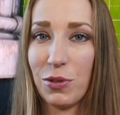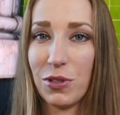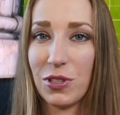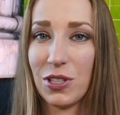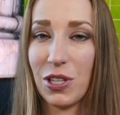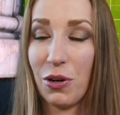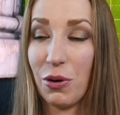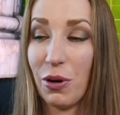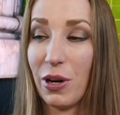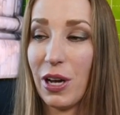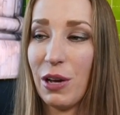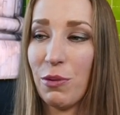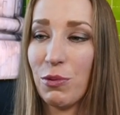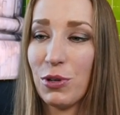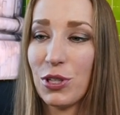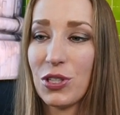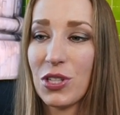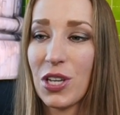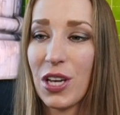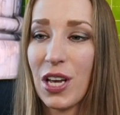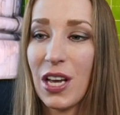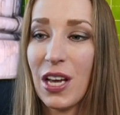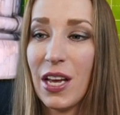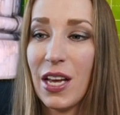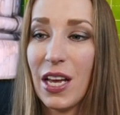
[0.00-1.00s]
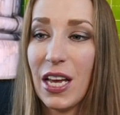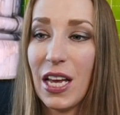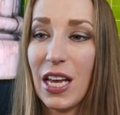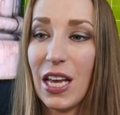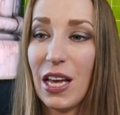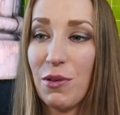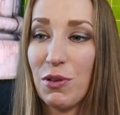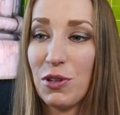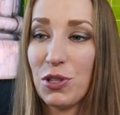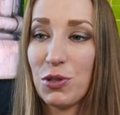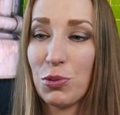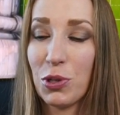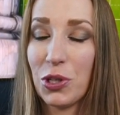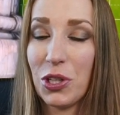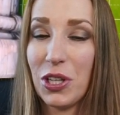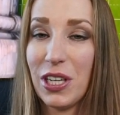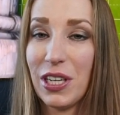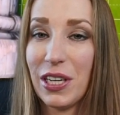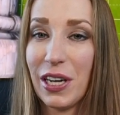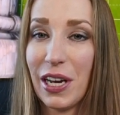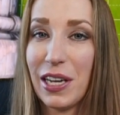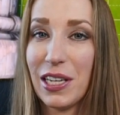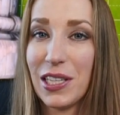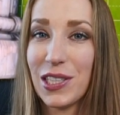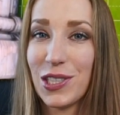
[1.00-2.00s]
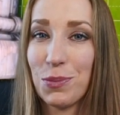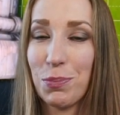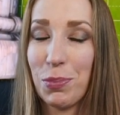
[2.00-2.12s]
so it was really nice.